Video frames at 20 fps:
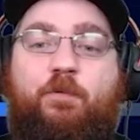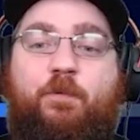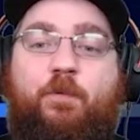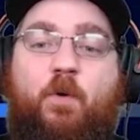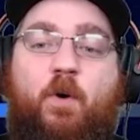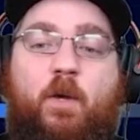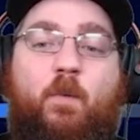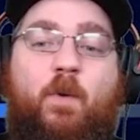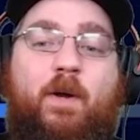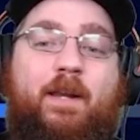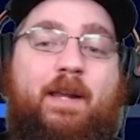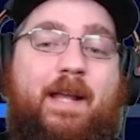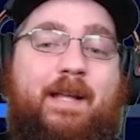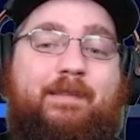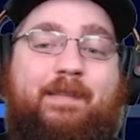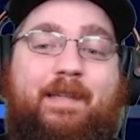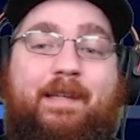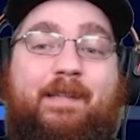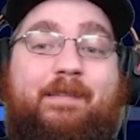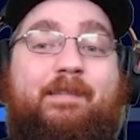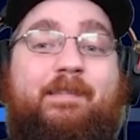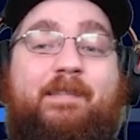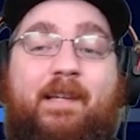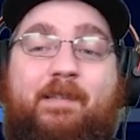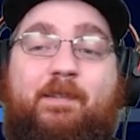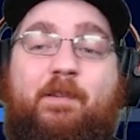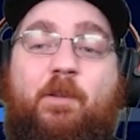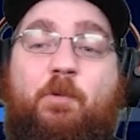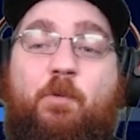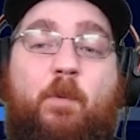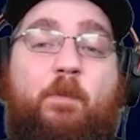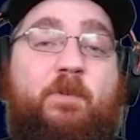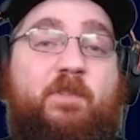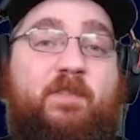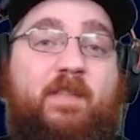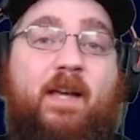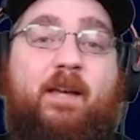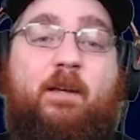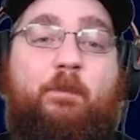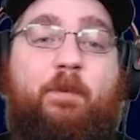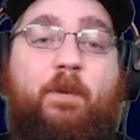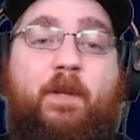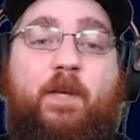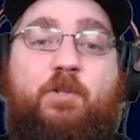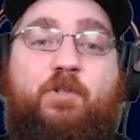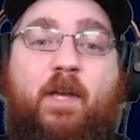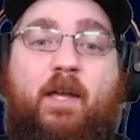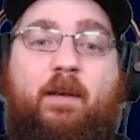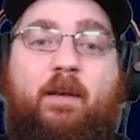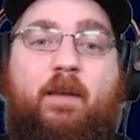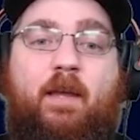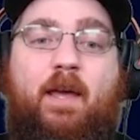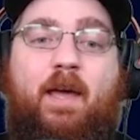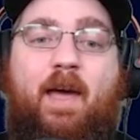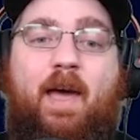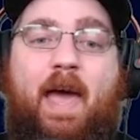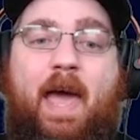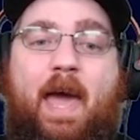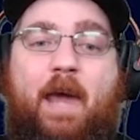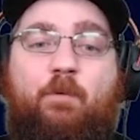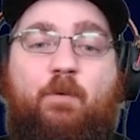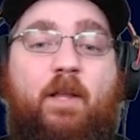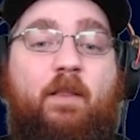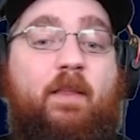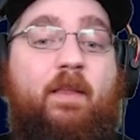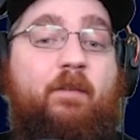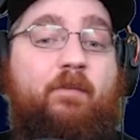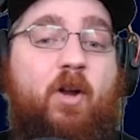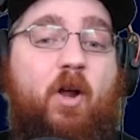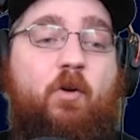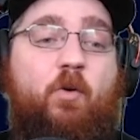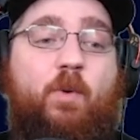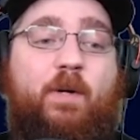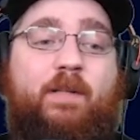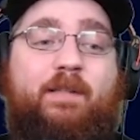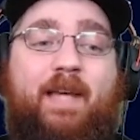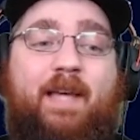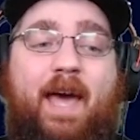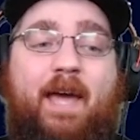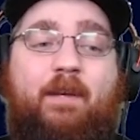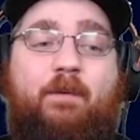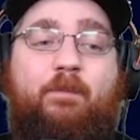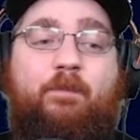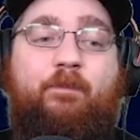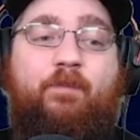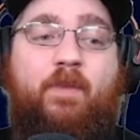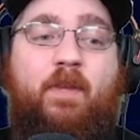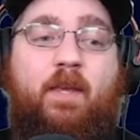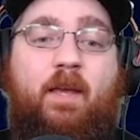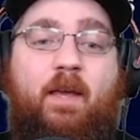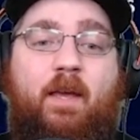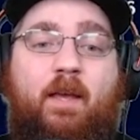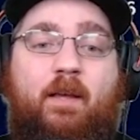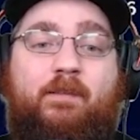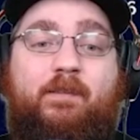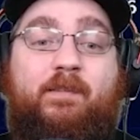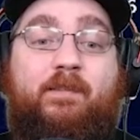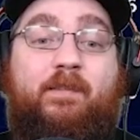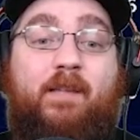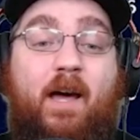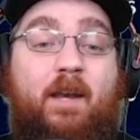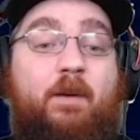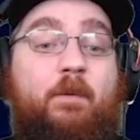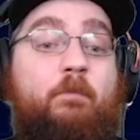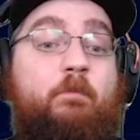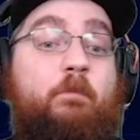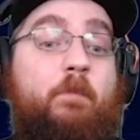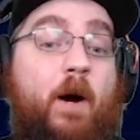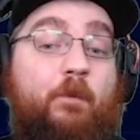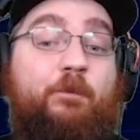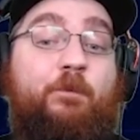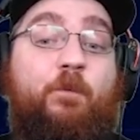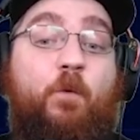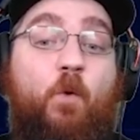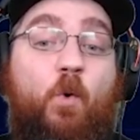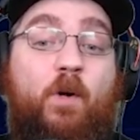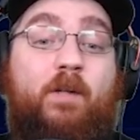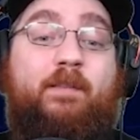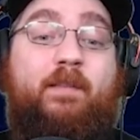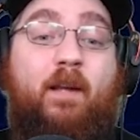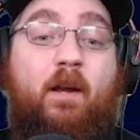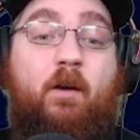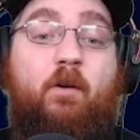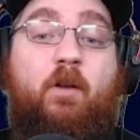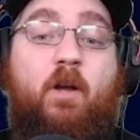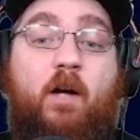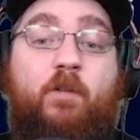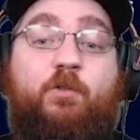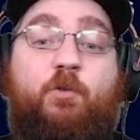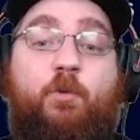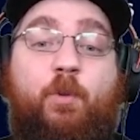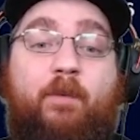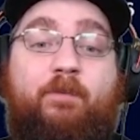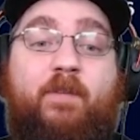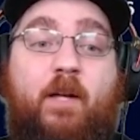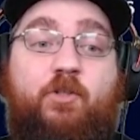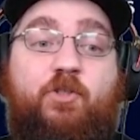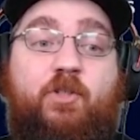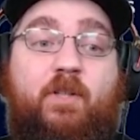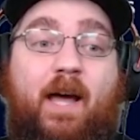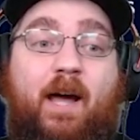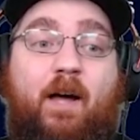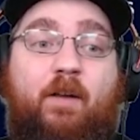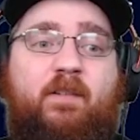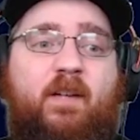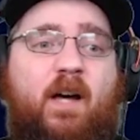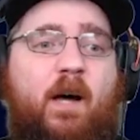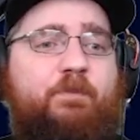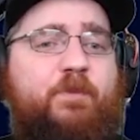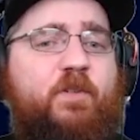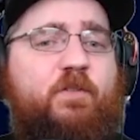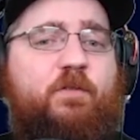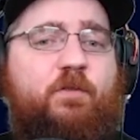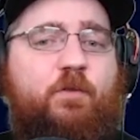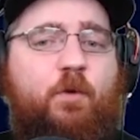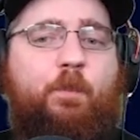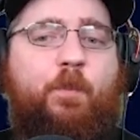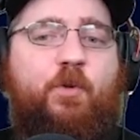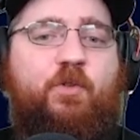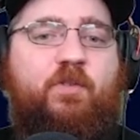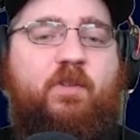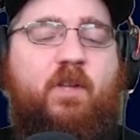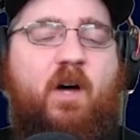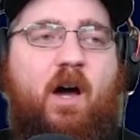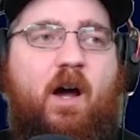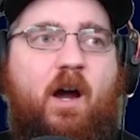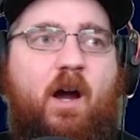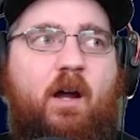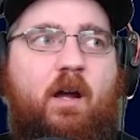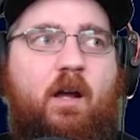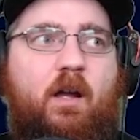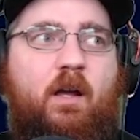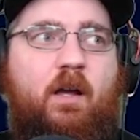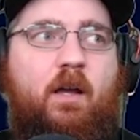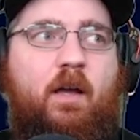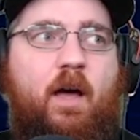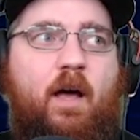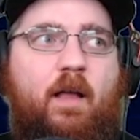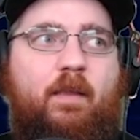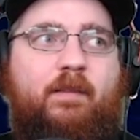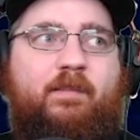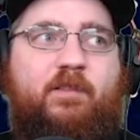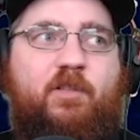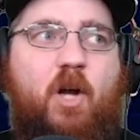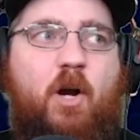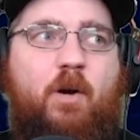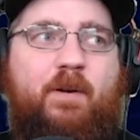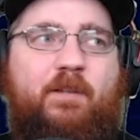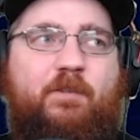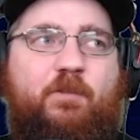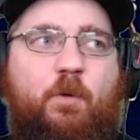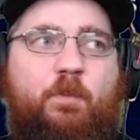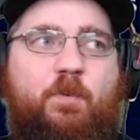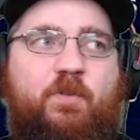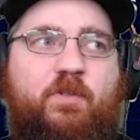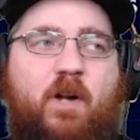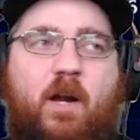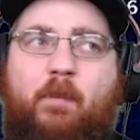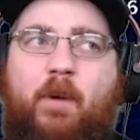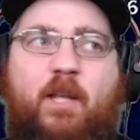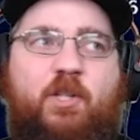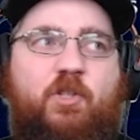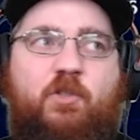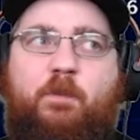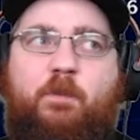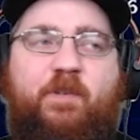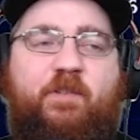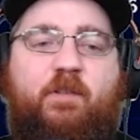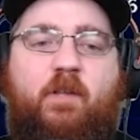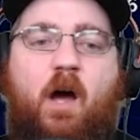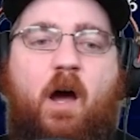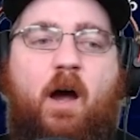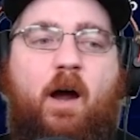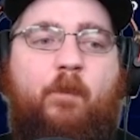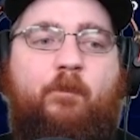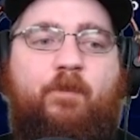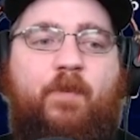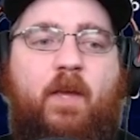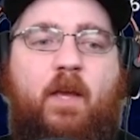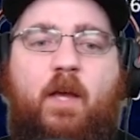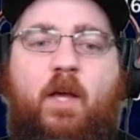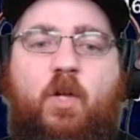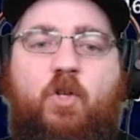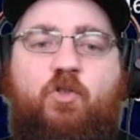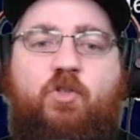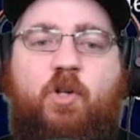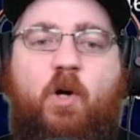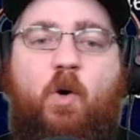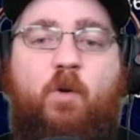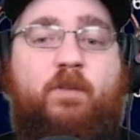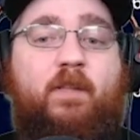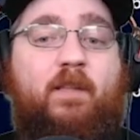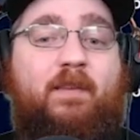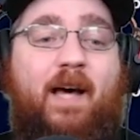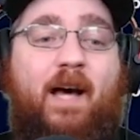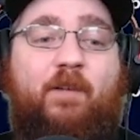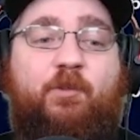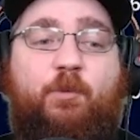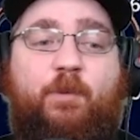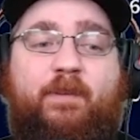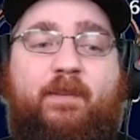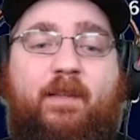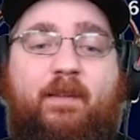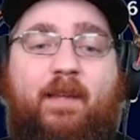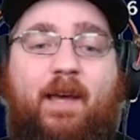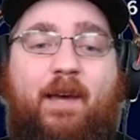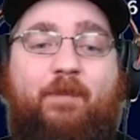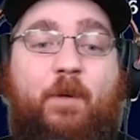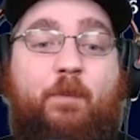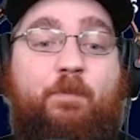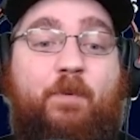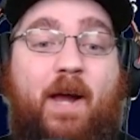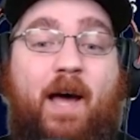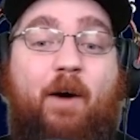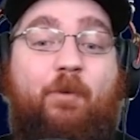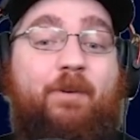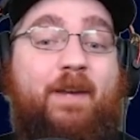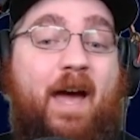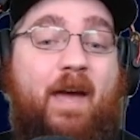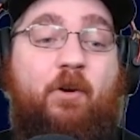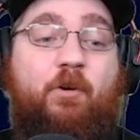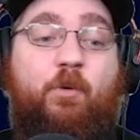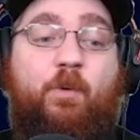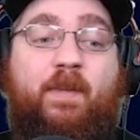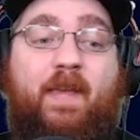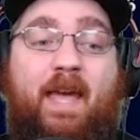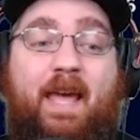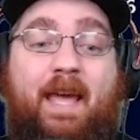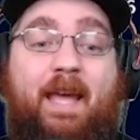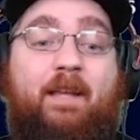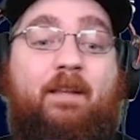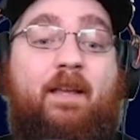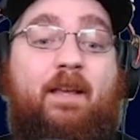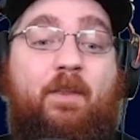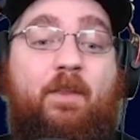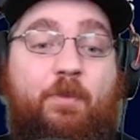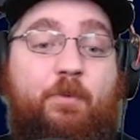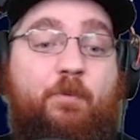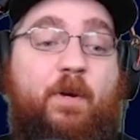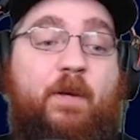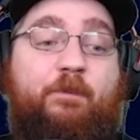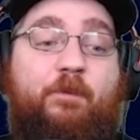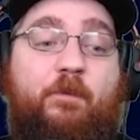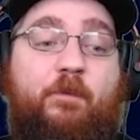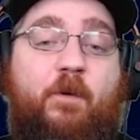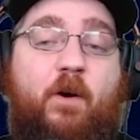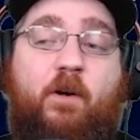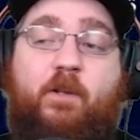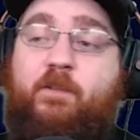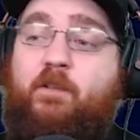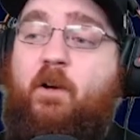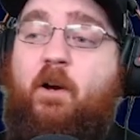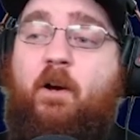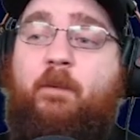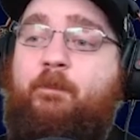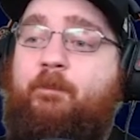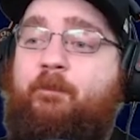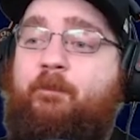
41 and 18, 63% completion. Henry 1,100 with 10. Sutton about 1,400 yards, 12 touchdowns, up to superstar. Unless he's already superstar, he might just be star. Jones 1,000 with 11, Brown 900 with 8, 3 for Firkser.